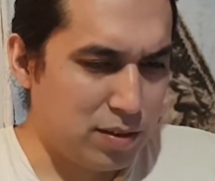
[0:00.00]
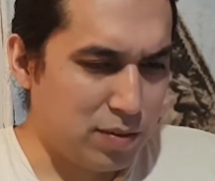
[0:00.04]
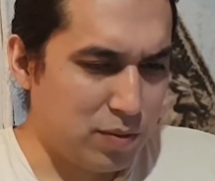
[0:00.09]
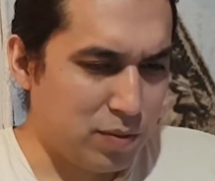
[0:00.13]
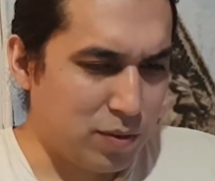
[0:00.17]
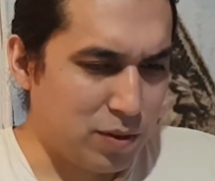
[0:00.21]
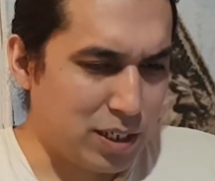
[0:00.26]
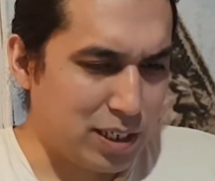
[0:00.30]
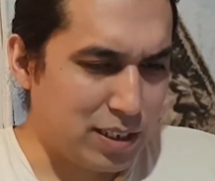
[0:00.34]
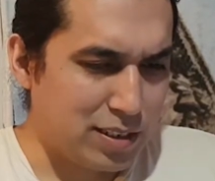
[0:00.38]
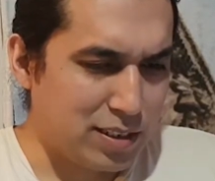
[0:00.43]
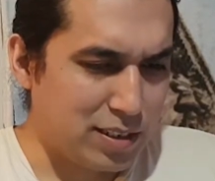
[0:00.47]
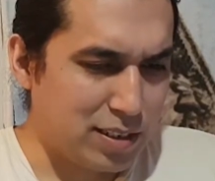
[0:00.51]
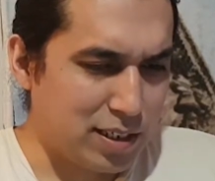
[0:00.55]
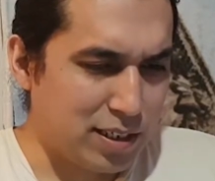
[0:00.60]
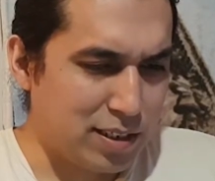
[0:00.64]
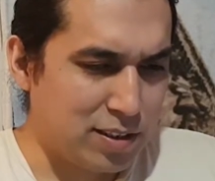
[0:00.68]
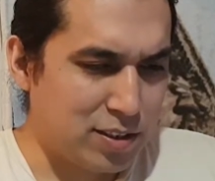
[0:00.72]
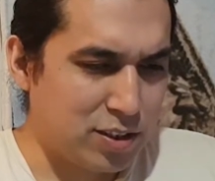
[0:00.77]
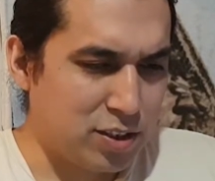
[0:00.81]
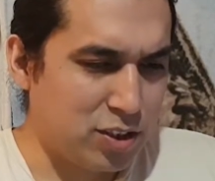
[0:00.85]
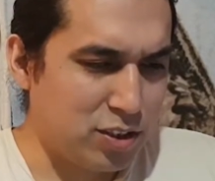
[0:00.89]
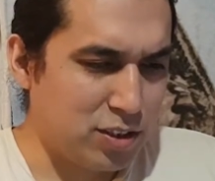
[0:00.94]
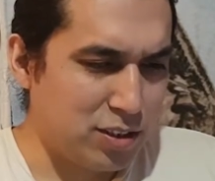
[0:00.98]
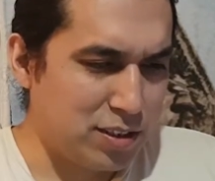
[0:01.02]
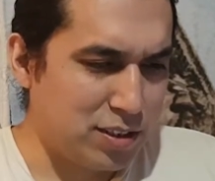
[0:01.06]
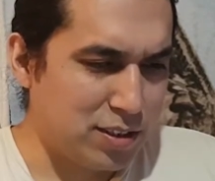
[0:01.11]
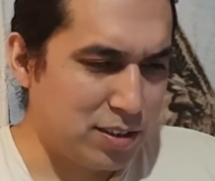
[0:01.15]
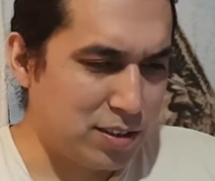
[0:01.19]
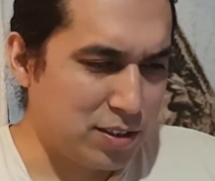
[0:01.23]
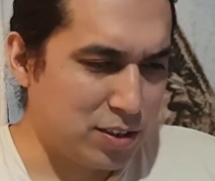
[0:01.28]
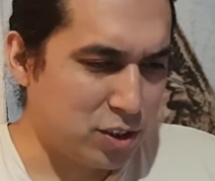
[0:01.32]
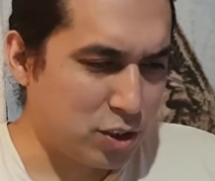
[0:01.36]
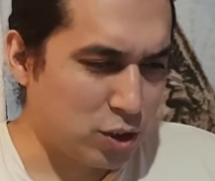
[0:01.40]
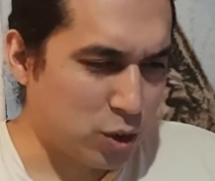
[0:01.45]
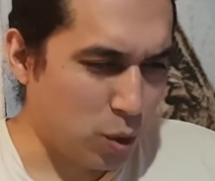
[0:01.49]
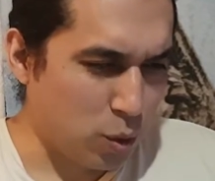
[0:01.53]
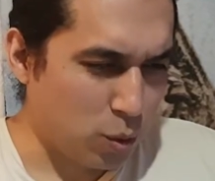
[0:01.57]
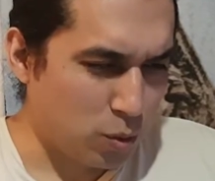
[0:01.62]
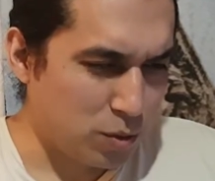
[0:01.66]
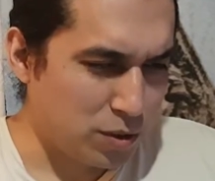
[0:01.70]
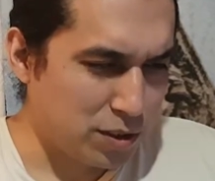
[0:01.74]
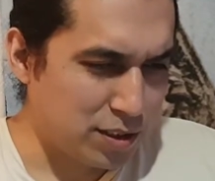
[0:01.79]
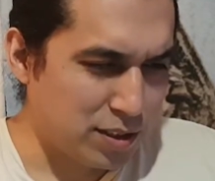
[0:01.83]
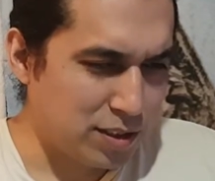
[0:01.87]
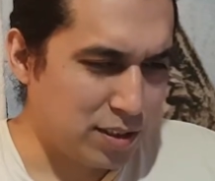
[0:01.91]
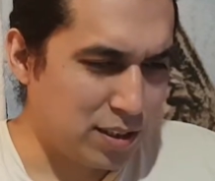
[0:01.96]
where they say this is
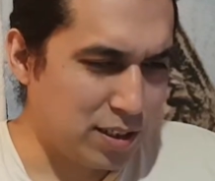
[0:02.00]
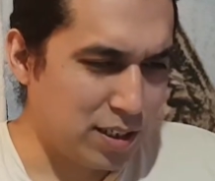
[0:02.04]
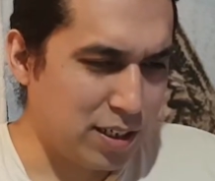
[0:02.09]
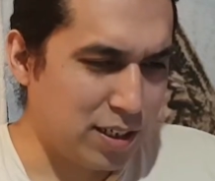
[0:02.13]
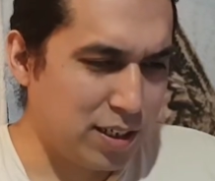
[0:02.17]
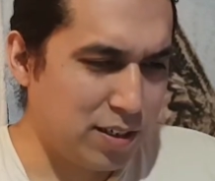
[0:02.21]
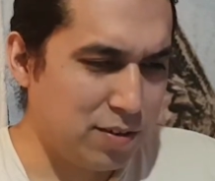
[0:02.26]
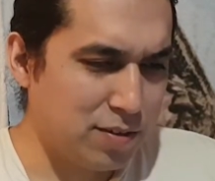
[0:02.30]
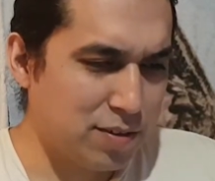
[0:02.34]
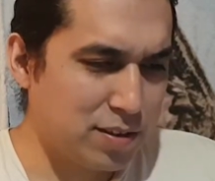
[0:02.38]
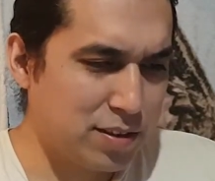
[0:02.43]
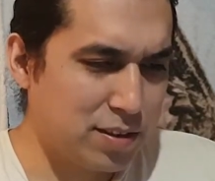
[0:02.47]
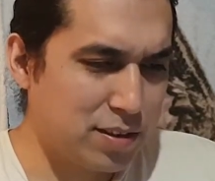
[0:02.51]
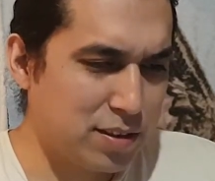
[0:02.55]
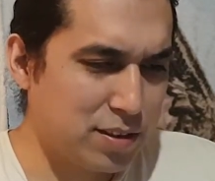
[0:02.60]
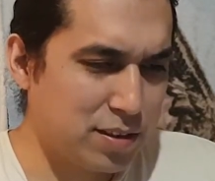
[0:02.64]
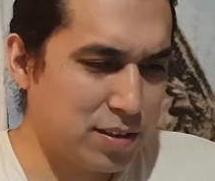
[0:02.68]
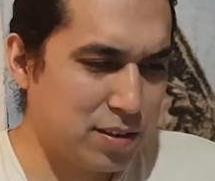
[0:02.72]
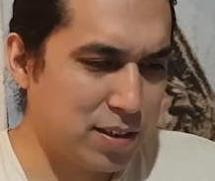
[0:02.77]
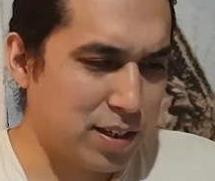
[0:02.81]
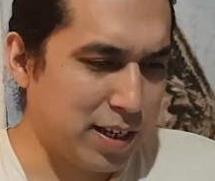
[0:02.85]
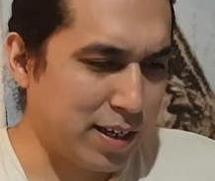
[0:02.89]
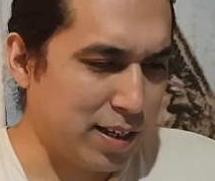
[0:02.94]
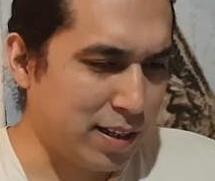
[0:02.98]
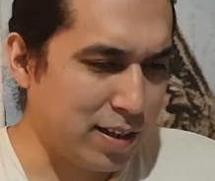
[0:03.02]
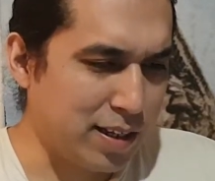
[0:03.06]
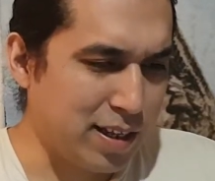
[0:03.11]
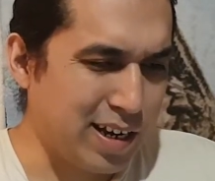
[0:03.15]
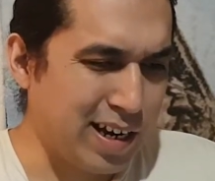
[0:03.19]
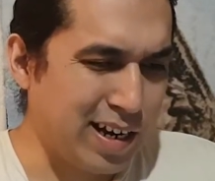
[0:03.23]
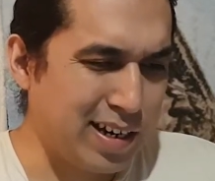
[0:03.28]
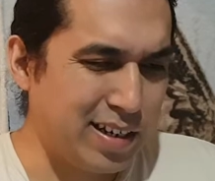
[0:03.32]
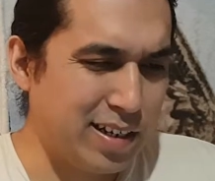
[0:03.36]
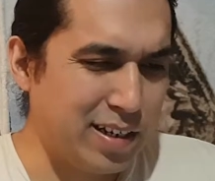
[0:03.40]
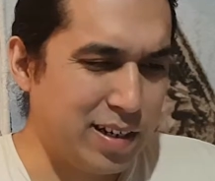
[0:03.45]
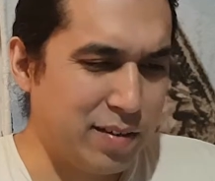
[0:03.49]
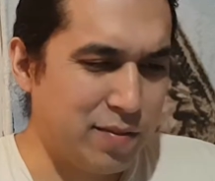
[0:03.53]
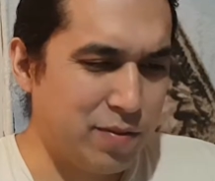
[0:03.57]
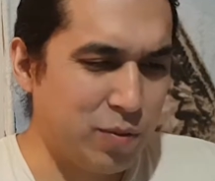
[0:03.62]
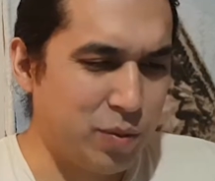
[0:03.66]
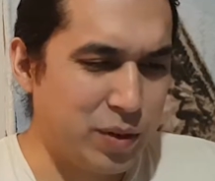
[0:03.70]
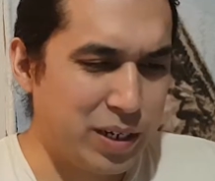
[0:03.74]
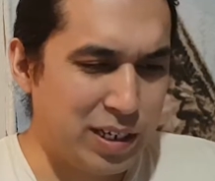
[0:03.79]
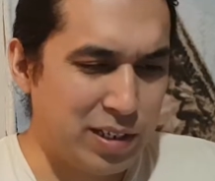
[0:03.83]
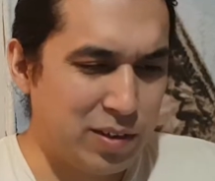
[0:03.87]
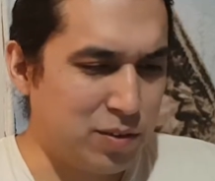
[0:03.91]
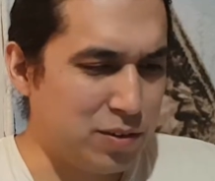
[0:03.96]
chosen ignorance? Like the idea of
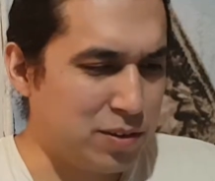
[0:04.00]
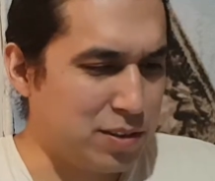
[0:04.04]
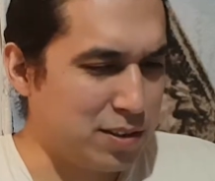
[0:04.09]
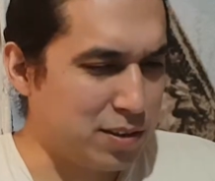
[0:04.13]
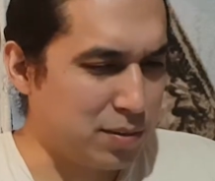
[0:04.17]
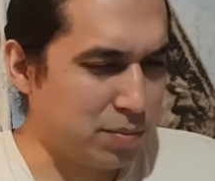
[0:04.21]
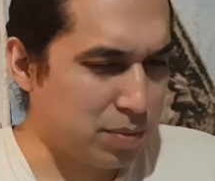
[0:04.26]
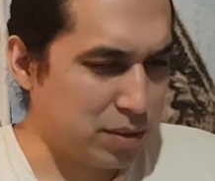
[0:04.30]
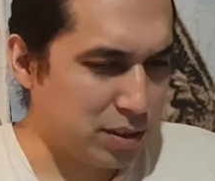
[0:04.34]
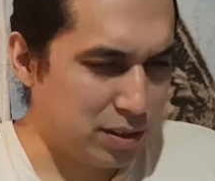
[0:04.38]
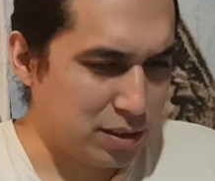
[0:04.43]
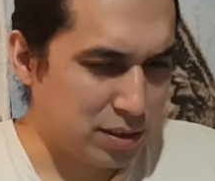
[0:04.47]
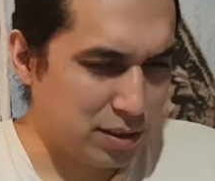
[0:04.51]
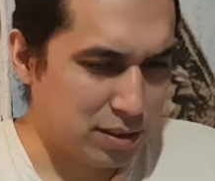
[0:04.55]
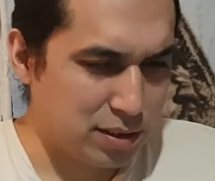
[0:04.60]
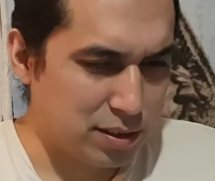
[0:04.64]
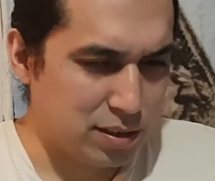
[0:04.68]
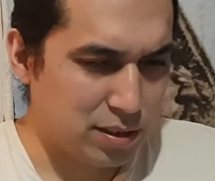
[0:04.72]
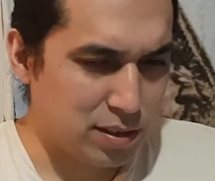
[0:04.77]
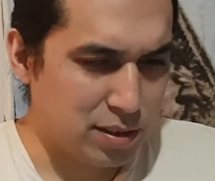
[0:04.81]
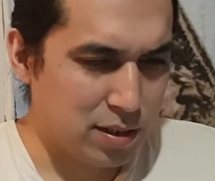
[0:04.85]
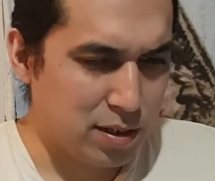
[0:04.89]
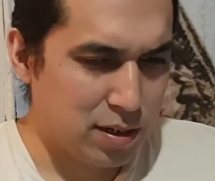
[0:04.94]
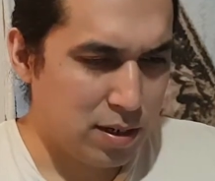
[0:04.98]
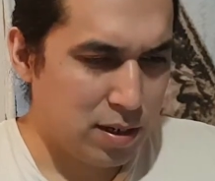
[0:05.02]
ignorance is bliss?